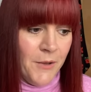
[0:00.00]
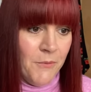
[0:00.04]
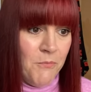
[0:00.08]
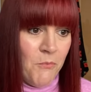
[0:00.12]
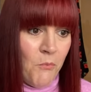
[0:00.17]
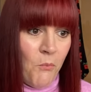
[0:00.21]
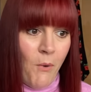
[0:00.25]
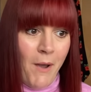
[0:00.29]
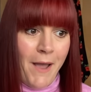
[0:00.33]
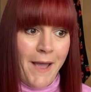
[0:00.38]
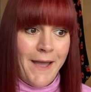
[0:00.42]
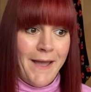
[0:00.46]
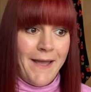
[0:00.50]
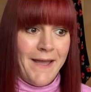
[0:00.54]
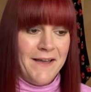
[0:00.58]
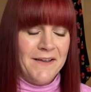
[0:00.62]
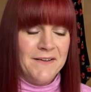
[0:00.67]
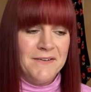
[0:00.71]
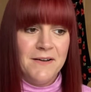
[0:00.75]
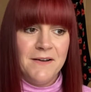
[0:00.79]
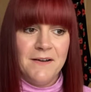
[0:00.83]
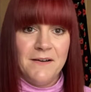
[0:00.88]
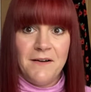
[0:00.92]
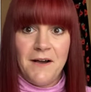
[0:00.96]

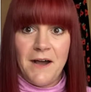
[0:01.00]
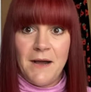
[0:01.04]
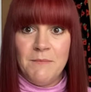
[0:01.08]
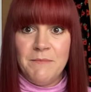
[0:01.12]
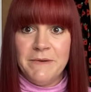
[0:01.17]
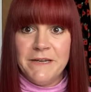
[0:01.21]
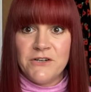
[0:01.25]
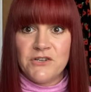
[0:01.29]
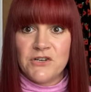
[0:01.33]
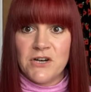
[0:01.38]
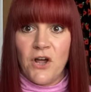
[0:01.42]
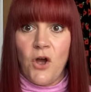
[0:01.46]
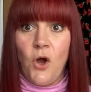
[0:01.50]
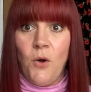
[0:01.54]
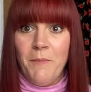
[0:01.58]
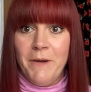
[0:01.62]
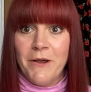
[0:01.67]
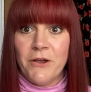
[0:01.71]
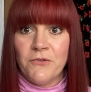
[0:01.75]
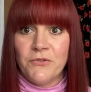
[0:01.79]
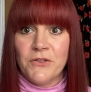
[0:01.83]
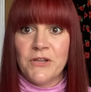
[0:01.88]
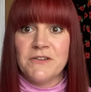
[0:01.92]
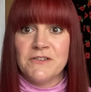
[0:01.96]
where I'm literally like, oh my,
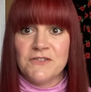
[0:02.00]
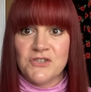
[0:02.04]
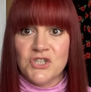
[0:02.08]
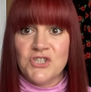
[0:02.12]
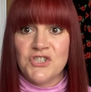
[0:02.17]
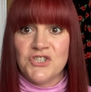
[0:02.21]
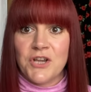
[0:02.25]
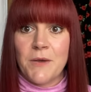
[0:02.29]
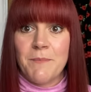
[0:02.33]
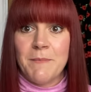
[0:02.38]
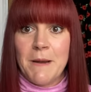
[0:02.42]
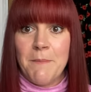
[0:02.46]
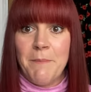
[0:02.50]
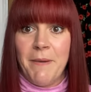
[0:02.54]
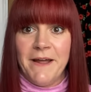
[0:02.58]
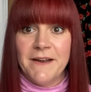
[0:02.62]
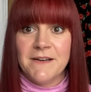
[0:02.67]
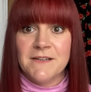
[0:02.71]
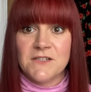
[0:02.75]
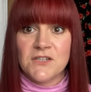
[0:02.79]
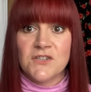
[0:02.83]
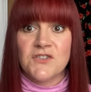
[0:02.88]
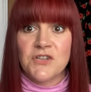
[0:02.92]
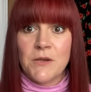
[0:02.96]
there's so many
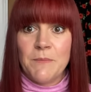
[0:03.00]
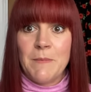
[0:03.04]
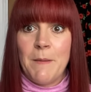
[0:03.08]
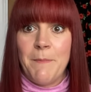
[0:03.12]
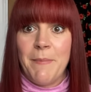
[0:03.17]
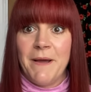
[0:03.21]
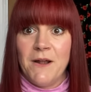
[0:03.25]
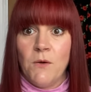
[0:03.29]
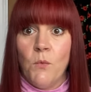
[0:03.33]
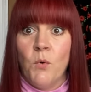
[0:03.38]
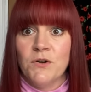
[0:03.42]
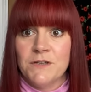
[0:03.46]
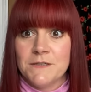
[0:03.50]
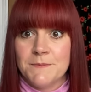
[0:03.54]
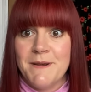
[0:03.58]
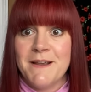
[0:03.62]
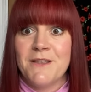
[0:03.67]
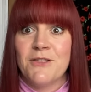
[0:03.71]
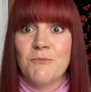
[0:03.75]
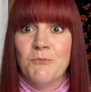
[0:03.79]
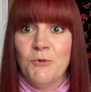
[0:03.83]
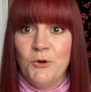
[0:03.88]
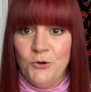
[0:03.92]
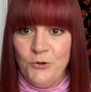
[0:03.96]
patterns, I want to make
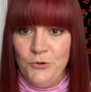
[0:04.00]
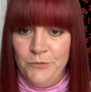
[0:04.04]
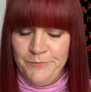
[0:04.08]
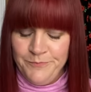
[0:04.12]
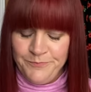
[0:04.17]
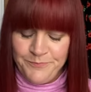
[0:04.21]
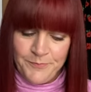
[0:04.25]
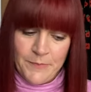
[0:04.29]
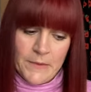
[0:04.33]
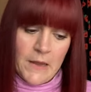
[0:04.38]
them all.